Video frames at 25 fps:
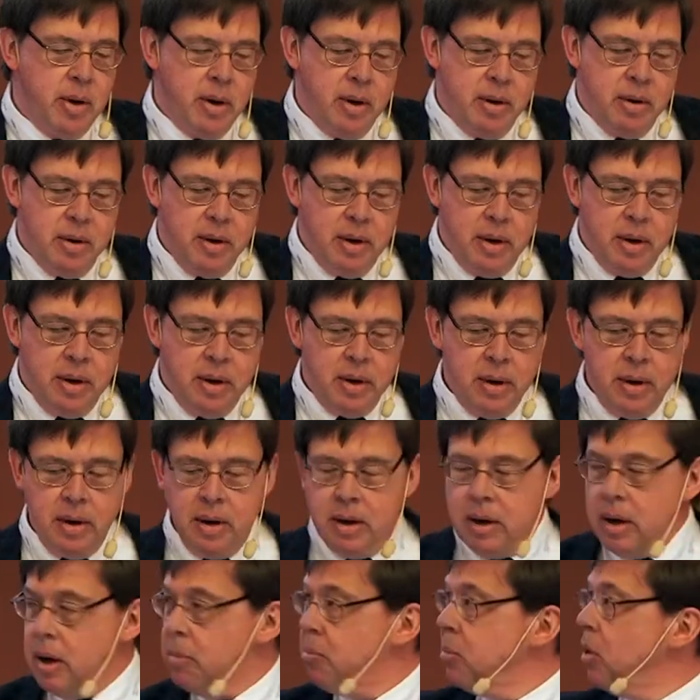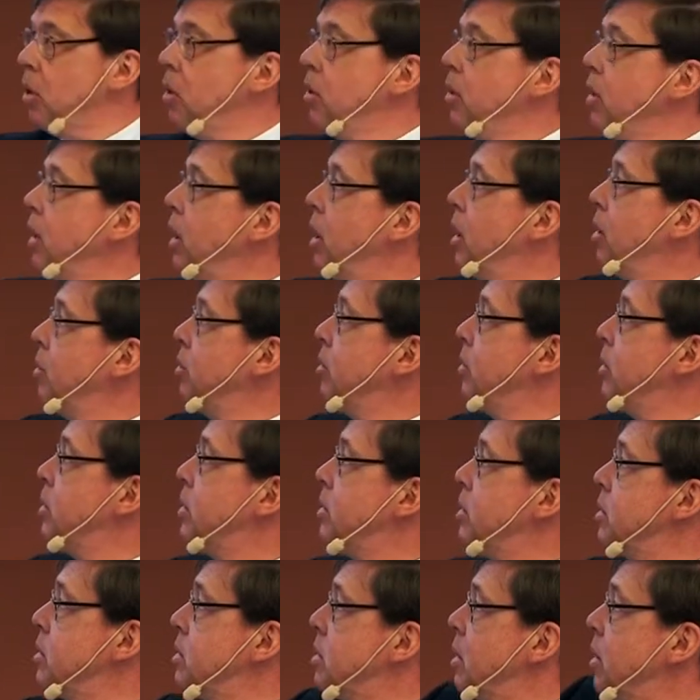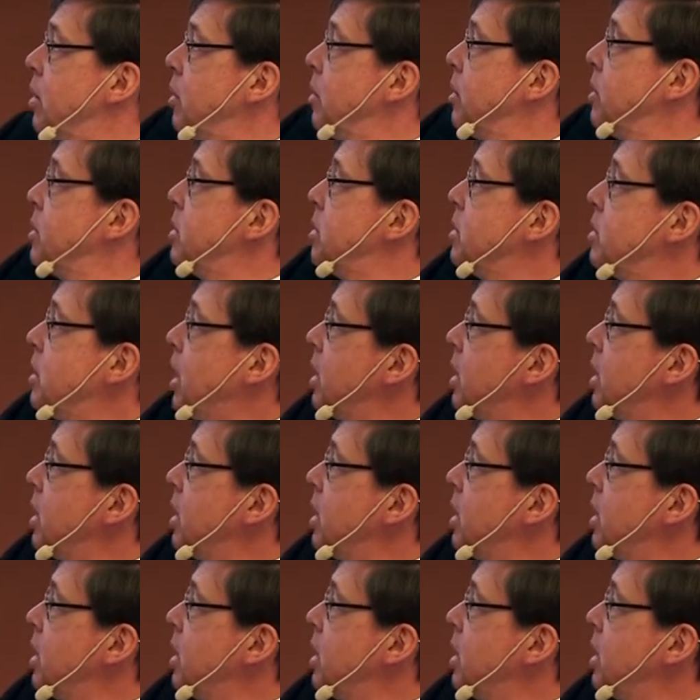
a program. So this is